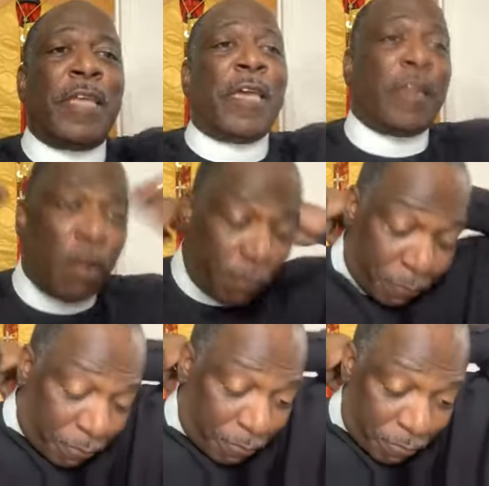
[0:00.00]
Take it off.
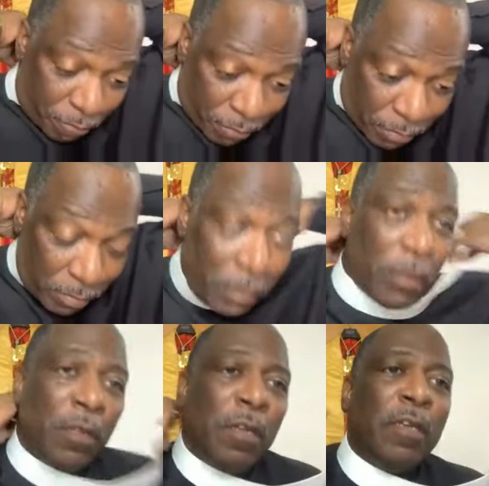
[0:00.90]

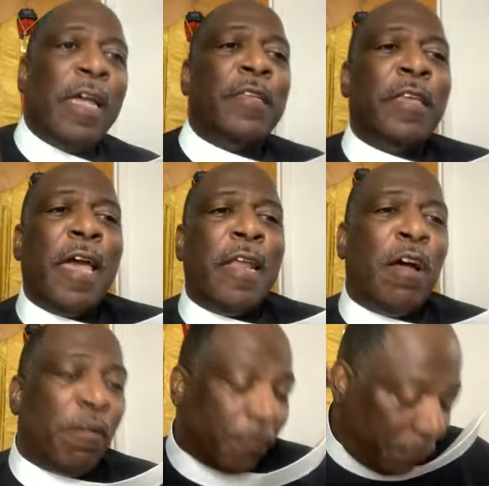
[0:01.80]
That side
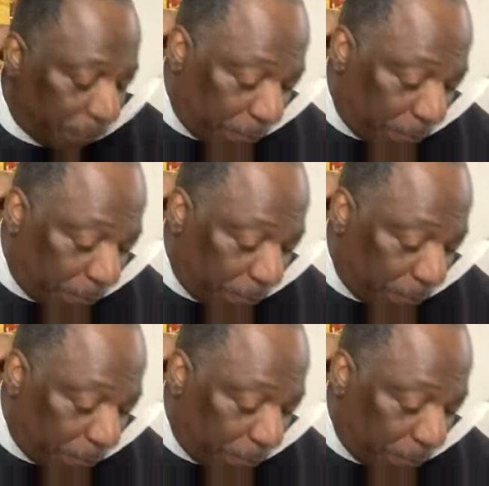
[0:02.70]
off.